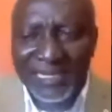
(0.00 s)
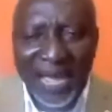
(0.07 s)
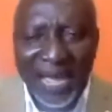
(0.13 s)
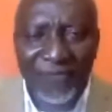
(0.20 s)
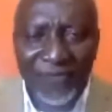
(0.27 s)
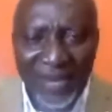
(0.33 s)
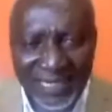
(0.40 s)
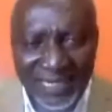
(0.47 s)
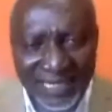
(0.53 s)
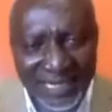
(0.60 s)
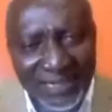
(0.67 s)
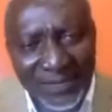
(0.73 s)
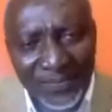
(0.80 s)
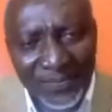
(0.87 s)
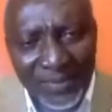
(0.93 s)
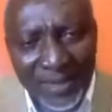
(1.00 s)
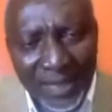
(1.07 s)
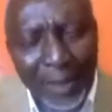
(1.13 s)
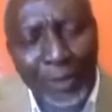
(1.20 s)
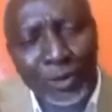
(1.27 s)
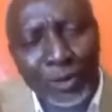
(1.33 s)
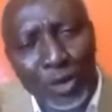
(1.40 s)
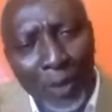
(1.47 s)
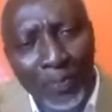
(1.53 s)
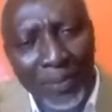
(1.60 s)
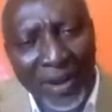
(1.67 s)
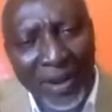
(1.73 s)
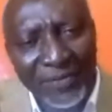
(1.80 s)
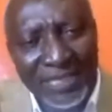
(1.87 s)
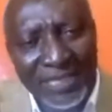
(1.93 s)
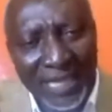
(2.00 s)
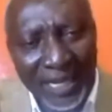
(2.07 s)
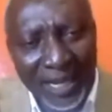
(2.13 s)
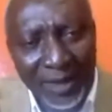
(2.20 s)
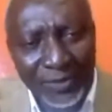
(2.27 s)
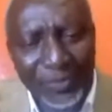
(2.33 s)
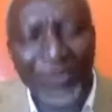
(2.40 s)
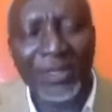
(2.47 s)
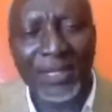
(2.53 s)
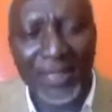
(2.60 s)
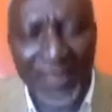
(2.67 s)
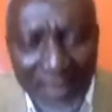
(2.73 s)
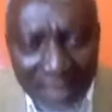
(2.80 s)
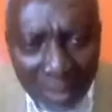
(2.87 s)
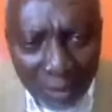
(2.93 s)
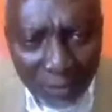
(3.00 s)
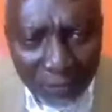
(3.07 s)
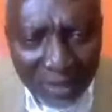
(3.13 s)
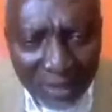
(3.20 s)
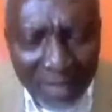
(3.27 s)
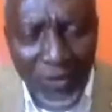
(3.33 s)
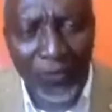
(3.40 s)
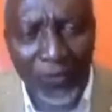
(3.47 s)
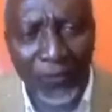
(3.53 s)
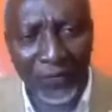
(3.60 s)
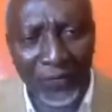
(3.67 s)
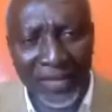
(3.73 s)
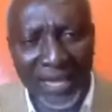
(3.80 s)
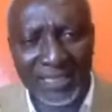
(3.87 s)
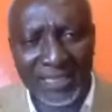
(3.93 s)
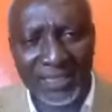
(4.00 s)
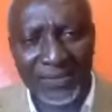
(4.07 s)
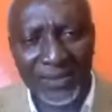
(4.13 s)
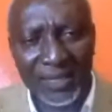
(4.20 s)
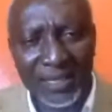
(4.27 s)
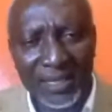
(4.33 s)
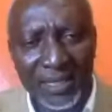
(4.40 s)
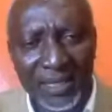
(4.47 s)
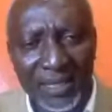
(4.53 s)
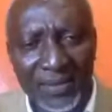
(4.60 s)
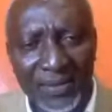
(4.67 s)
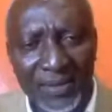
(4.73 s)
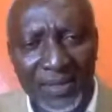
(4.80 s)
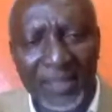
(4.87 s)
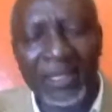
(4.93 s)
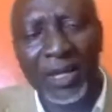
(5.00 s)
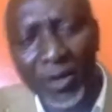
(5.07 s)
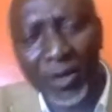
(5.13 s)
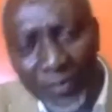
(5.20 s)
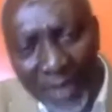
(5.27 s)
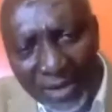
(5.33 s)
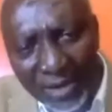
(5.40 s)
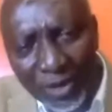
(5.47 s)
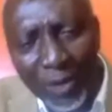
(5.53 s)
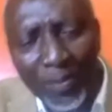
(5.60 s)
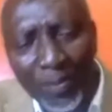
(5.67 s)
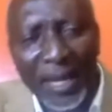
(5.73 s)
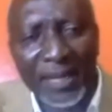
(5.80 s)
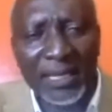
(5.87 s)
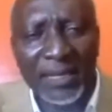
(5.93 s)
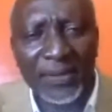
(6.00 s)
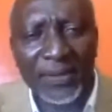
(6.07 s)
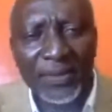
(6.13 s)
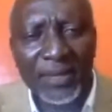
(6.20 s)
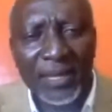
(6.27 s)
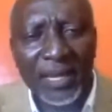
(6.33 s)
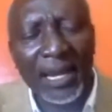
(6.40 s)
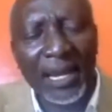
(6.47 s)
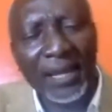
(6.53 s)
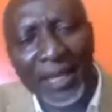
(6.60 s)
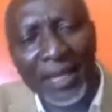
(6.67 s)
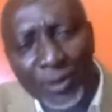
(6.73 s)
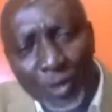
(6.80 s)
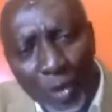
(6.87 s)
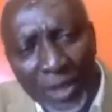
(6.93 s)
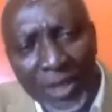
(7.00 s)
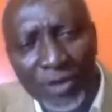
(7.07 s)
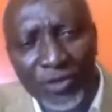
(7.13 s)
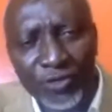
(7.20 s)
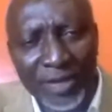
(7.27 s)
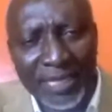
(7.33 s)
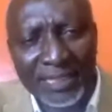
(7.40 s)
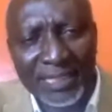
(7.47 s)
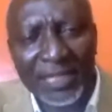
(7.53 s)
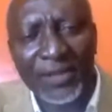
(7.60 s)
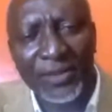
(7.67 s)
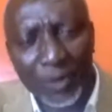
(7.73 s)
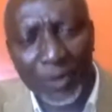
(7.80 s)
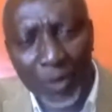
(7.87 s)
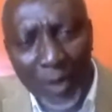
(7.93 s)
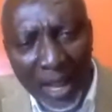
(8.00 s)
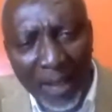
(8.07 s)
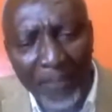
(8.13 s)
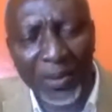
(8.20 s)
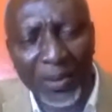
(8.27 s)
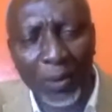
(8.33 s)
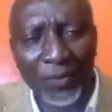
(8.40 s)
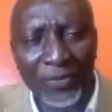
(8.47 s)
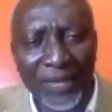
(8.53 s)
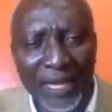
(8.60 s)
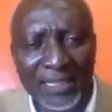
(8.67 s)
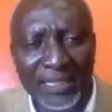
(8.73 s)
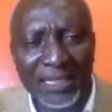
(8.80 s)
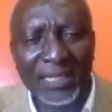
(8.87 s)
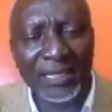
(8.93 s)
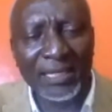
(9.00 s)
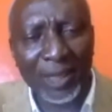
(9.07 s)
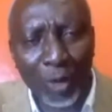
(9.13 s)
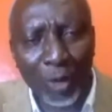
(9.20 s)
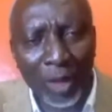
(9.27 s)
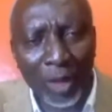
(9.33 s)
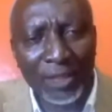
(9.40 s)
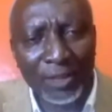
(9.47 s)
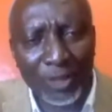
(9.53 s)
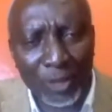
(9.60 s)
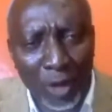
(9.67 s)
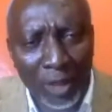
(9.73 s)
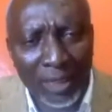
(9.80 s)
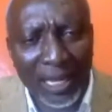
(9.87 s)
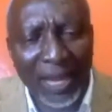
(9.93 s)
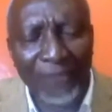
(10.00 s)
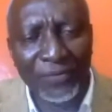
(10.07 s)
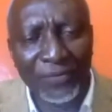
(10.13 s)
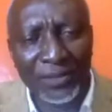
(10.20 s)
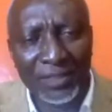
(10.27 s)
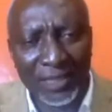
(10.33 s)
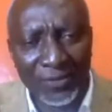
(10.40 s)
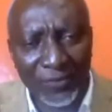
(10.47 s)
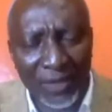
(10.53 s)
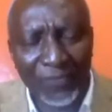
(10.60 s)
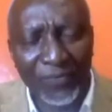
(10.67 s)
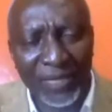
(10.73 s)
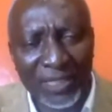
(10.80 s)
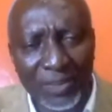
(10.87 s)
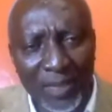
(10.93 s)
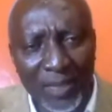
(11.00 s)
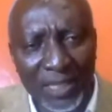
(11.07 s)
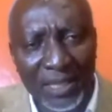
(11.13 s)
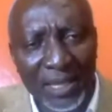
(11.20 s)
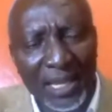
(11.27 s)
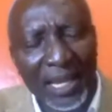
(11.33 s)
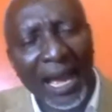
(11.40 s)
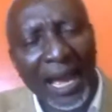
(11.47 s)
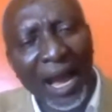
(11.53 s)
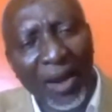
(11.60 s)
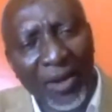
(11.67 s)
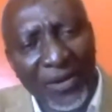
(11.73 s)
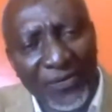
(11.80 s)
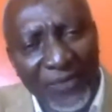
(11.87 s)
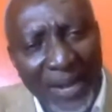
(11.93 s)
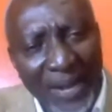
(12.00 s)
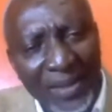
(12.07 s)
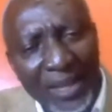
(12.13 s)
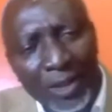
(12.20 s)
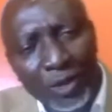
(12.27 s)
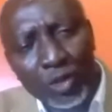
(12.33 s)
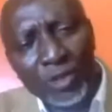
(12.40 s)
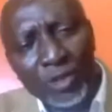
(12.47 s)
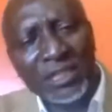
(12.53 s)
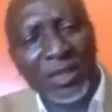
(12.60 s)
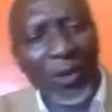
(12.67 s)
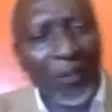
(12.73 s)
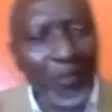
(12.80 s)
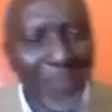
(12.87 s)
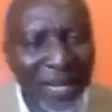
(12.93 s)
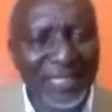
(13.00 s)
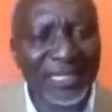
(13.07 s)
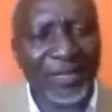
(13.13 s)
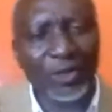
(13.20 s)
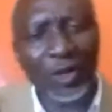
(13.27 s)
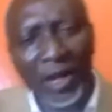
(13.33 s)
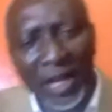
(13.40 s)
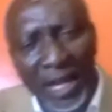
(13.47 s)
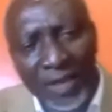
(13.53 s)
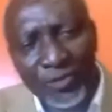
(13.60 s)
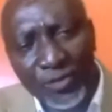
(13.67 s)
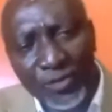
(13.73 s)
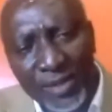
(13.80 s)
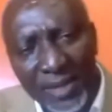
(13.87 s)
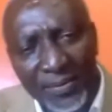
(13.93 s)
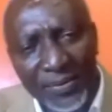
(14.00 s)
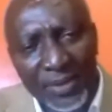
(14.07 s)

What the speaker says: diverted into your private account, they will thank you for that. They will run your money and there's no interest. You are happy with that. They call it your life in investment. However, you still burden your country,